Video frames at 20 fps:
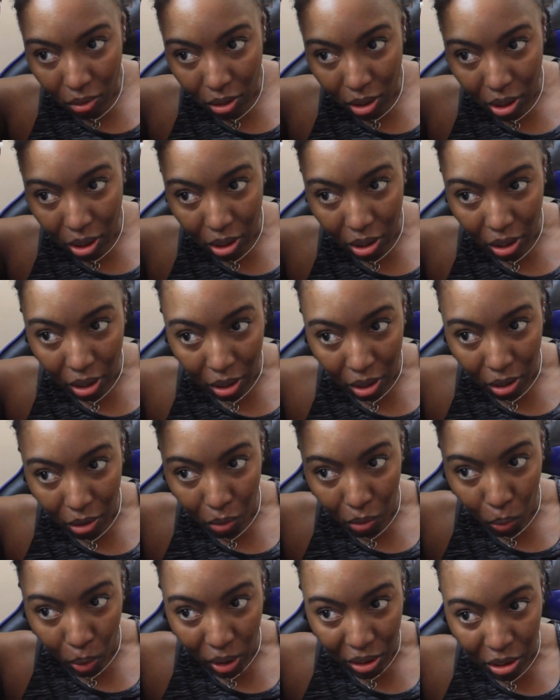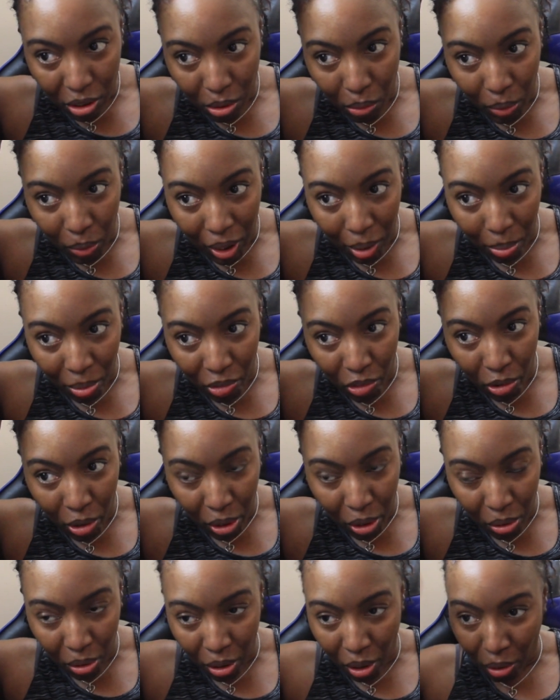you know, once a week before
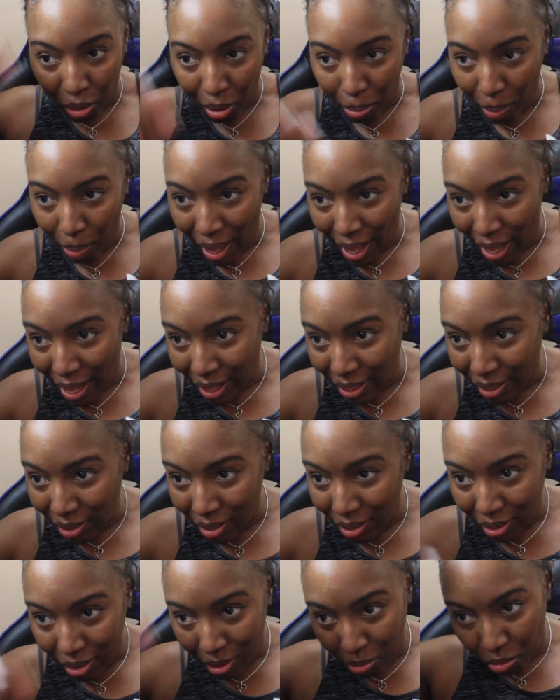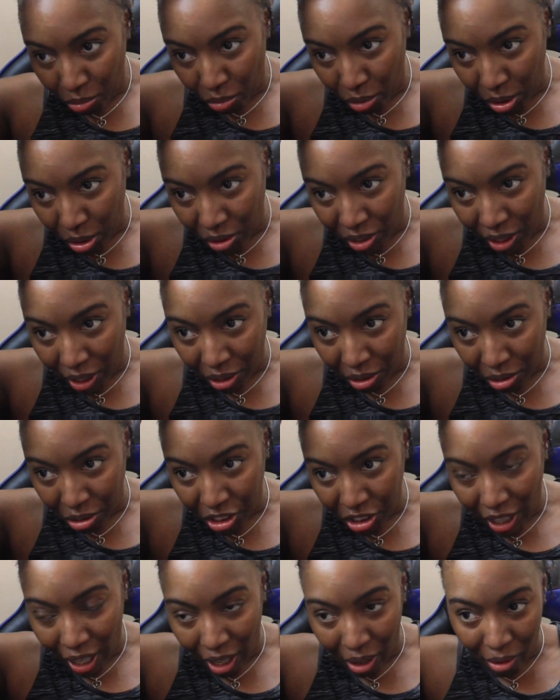you go to bed, before you take your
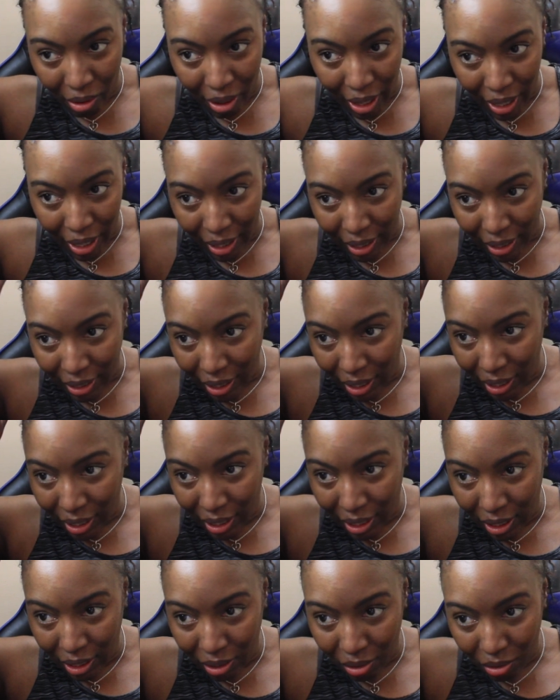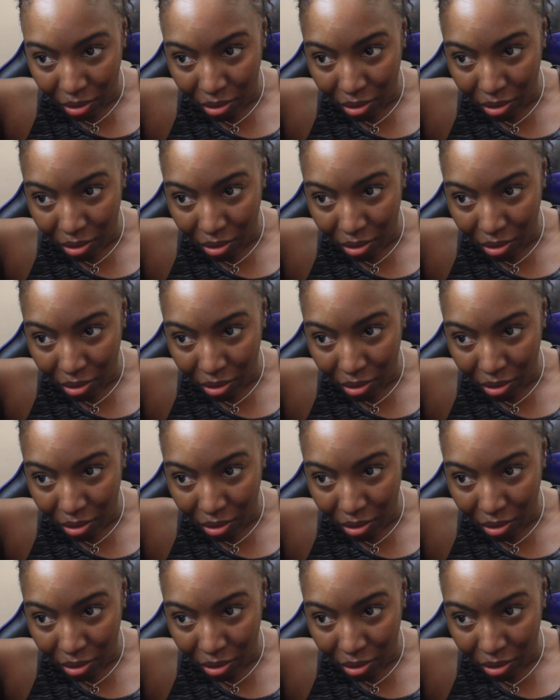shower at night,